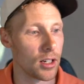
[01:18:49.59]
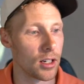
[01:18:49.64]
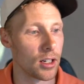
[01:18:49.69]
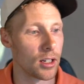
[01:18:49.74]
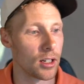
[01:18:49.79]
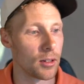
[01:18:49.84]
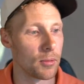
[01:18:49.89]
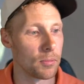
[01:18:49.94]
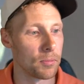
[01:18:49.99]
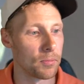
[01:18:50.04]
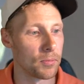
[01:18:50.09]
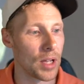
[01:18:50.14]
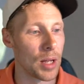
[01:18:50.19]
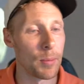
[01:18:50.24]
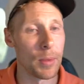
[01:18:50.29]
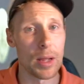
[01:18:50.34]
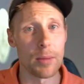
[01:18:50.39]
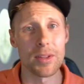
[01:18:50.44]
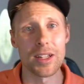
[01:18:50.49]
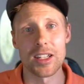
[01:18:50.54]
And
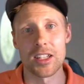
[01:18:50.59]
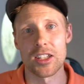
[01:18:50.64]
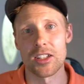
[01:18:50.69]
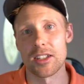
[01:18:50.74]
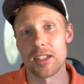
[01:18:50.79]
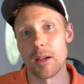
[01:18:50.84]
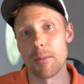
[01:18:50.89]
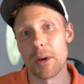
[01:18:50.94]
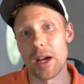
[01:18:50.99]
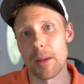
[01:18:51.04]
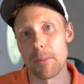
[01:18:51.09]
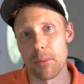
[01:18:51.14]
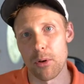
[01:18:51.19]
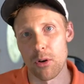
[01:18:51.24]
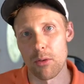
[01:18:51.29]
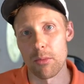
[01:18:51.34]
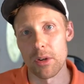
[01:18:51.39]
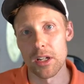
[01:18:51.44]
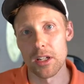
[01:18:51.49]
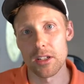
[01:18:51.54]
maybe it's
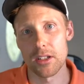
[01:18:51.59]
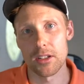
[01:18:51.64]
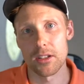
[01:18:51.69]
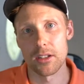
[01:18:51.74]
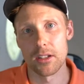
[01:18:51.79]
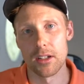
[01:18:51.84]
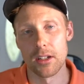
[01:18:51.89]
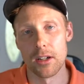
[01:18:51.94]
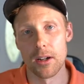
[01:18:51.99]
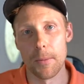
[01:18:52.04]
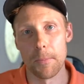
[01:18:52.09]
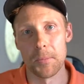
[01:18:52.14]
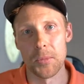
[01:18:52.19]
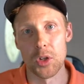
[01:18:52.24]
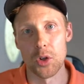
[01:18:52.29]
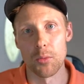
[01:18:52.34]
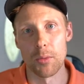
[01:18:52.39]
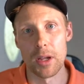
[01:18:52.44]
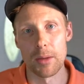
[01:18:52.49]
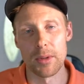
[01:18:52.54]
semi-permanent.
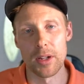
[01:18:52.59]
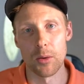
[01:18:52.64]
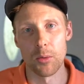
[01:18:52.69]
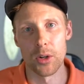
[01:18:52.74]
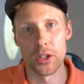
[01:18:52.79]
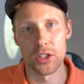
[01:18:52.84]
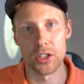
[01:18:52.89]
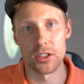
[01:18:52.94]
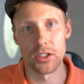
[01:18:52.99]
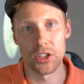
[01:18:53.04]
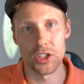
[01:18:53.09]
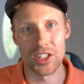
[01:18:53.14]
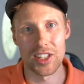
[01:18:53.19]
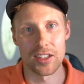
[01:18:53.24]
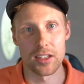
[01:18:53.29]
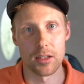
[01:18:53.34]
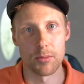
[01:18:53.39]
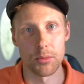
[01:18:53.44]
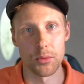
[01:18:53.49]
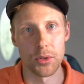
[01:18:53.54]
Maybe it wasn't just
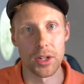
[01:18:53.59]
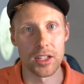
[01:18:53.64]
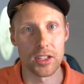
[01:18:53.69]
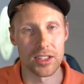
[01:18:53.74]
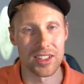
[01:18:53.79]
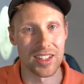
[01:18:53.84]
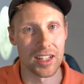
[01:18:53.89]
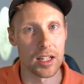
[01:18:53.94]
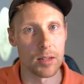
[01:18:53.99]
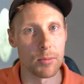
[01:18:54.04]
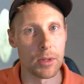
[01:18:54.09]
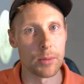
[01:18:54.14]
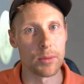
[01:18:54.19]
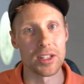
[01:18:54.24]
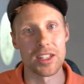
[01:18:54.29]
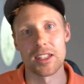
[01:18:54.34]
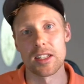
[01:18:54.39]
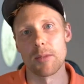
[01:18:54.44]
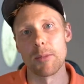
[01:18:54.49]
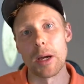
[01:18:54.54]
as simple as a tent. Maybe
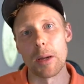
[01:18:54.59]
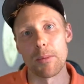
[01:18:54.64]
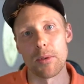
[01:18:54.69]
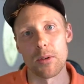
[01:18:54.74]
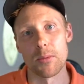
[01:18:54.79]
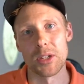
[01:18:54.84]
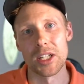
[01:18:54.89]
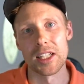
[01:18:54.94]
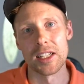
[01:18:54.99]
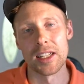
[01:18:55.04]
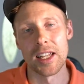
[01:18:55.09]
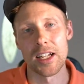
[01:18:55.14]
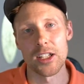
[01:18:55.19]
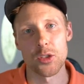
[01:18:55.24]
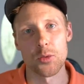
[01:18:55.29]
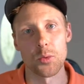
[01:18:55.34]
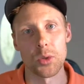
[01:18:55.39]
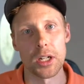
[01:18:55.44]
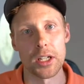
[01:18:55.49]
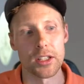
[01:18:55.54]
it's semi-permanent, and
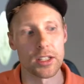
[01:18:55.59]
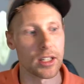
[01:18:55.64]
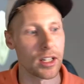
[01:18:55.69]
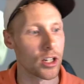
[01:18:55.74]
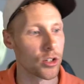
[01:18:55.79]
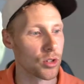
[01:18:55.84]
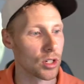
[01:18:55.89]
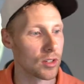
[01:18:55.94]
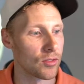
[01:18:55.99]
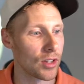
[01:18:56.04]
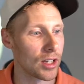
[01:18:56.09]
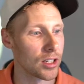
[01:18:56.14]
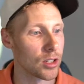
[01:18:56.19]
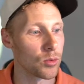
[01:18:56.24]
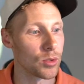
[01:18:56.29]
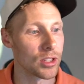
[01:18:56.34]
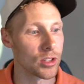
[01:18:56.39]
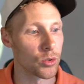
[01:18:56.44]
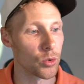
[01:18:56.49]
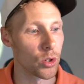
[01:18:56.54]
that's why the contract
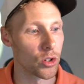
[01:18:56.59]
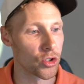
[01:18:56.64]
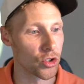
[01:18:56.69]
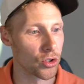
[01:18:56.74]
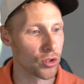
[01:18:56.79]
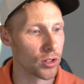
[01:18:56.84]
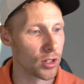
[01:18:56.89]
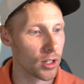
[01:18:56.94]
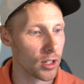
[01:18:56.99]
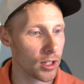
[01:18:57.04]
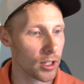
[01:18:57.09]
value is larger.